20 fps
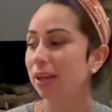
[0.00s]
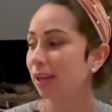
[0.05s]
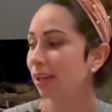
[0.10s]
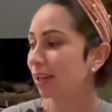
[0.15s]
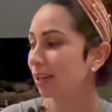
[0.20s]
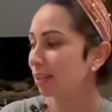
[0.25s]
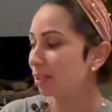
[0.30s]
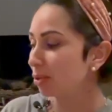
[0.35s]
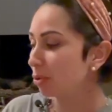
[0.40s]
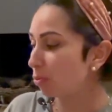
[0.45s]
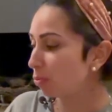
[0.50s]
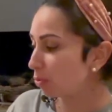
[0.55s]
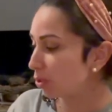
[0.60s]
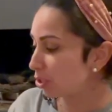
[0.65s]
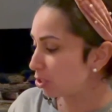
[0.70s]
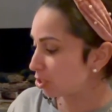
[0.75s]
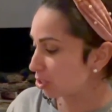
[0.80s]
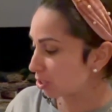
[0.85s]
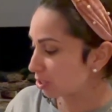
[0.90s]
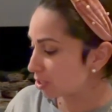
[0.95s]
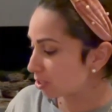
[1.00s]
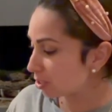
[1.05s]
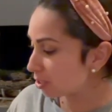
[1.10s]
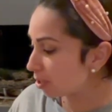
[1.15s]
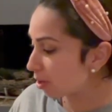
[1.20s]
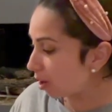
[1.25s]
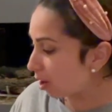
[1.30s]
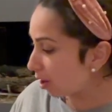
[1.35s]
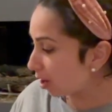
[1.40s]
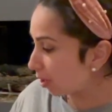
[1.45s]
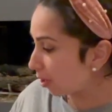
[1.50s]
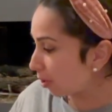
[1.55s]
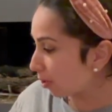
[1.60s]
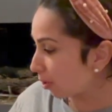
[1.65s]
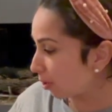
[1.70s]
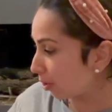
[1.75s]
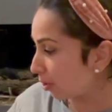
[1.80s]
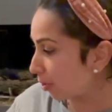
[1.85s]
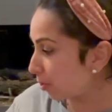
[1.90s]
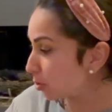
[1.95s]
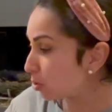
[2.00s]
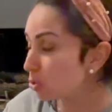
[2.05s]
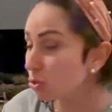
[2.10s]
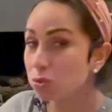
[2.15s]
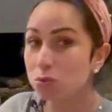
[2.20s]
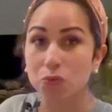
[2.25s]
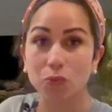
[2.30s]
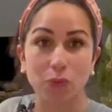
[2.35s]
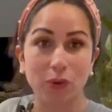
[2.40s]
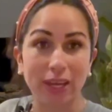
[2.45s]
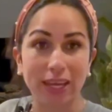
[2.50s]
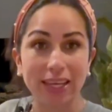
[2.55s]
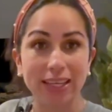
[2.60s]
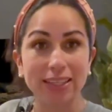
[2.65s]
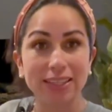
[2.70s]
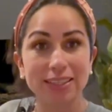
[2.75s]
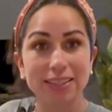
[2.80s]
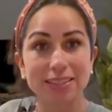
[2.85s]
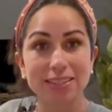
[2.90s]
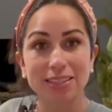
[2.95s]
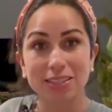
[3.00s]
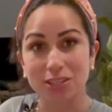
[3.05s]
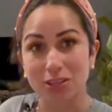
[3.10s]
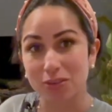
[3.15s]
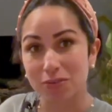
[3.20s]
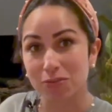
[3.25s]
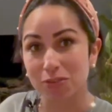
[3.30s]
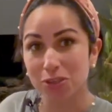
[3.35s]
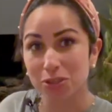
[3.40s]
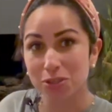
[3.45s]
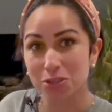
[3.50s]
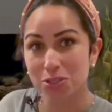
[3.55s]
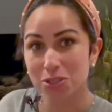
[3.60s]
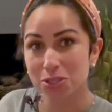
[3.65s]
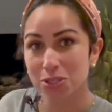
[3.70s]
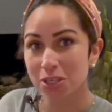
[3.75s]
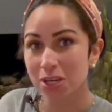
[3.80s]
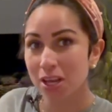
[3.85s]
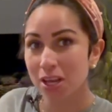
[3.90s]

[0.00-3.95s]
and we just got our swing delivered